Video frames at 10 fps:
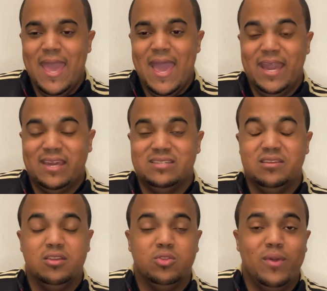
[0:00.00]
And
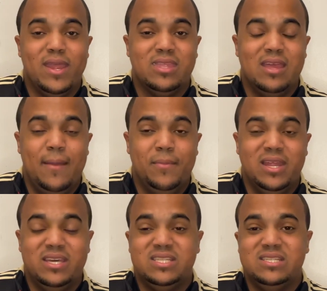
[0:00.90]
considering the way the
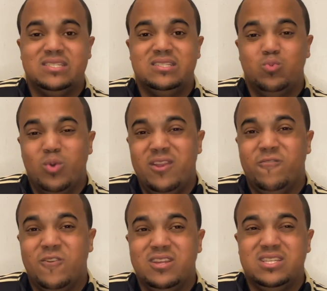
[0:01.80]
MLS season went
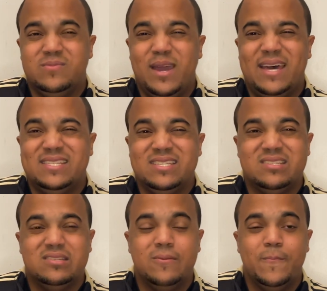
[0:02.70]
for us this past
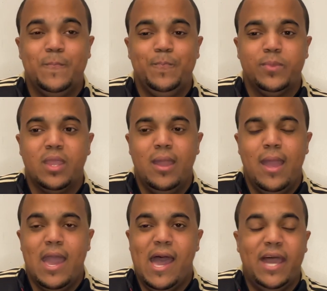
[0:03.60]
season,
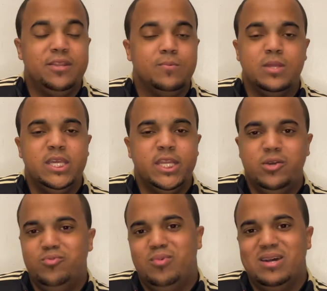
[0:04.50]
I don't really know
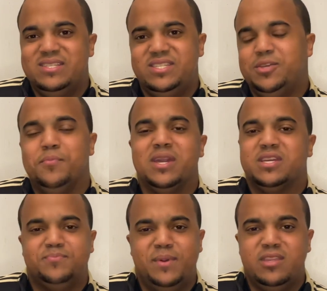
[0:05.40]
what's to be
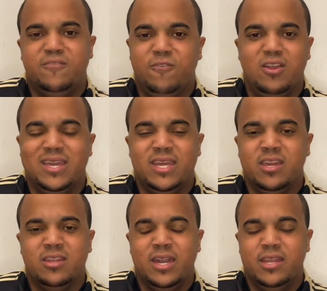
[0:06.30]
expected for Atlanta
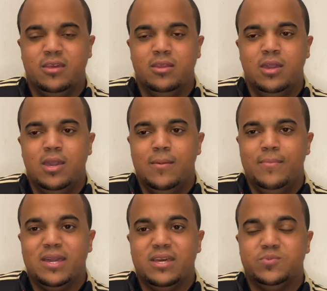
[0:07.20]
United
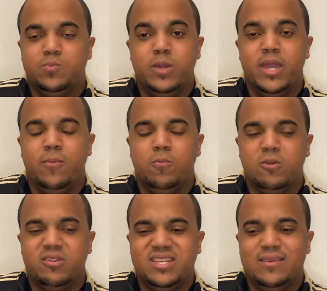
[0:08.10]
because we were
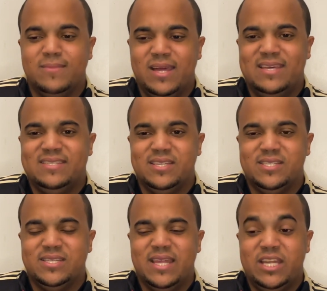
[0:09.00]
a team last
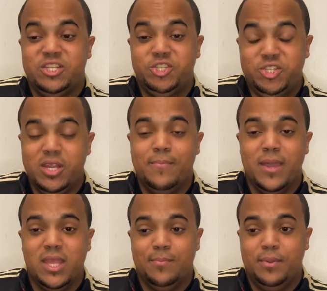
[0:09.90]
season that should have
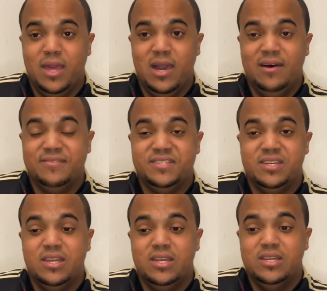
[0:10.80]
made the playoffs,
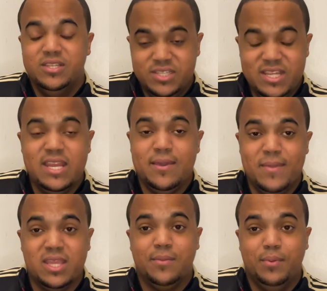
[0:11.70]
didn't
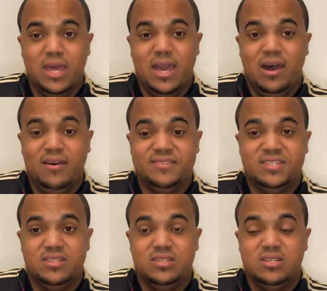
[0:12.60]
make the playoffs,
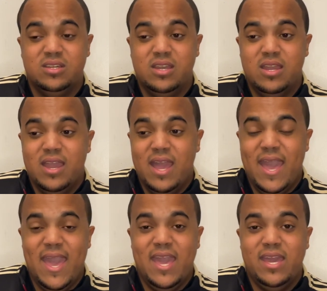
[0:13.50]

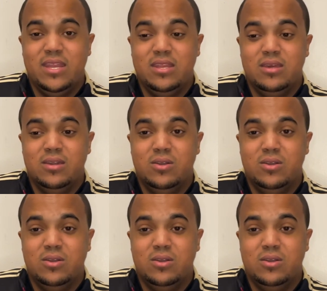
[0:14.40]
and